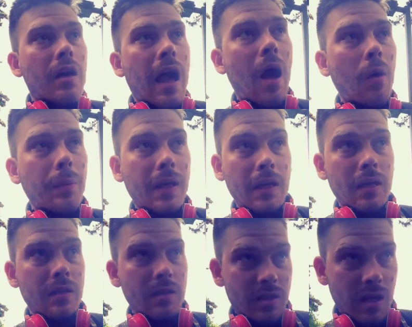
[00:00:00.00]
Help me,
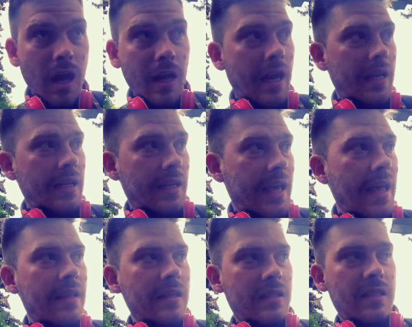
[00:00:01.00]
son, I need to
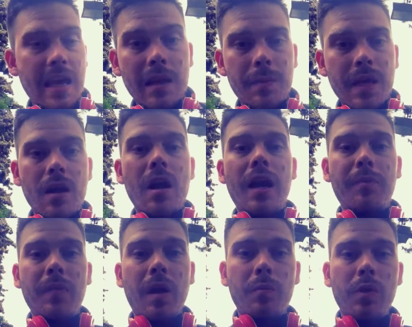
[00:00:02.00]
get this in me, or
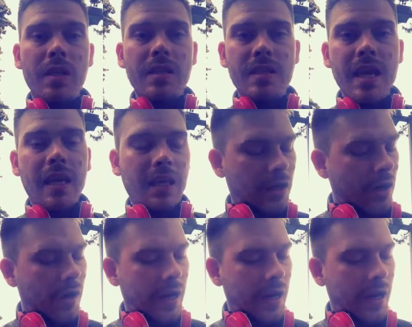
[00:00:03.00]
I'm really sick, you know?